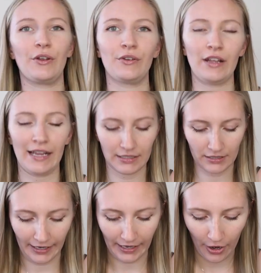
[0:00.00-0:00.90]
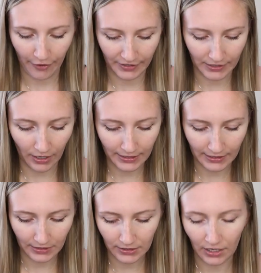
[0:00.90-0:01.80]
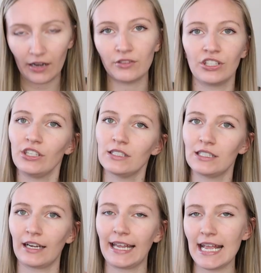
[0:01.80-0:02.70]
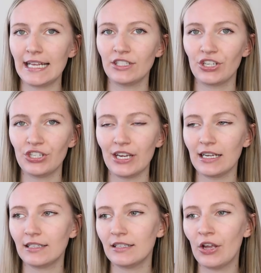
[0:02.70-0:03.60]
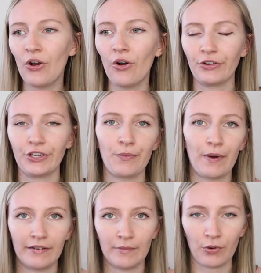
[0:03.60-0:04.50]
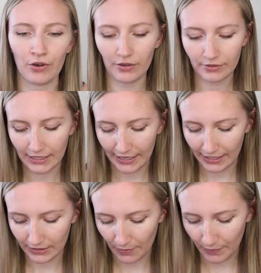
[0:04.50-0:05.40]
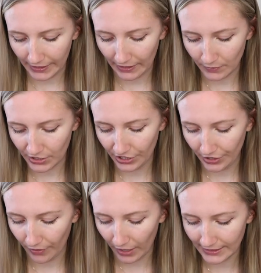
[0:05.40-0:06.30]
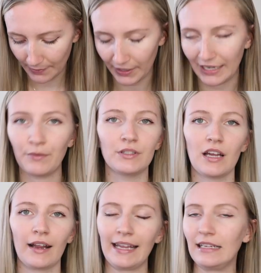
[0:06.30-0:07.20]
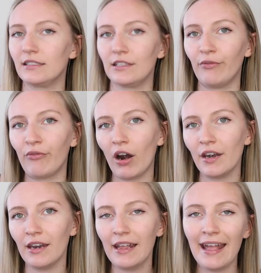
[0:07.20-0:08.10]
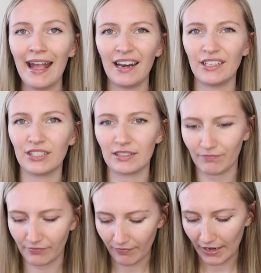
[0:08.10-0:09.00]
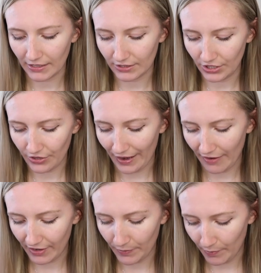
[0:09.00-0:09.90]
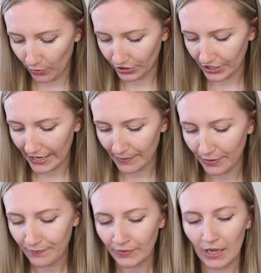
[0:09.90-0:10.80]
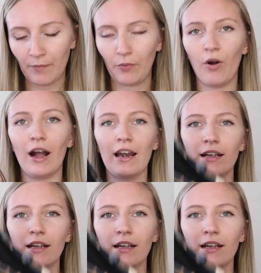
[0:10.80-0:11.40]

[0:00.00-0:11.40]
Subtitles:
it's like oversized in style, so you can tuck it into jeans or you can wear it more loosely. It's completely up to you. I typically would tuck it into the front, and it just makes you have a little bit more shape. But what I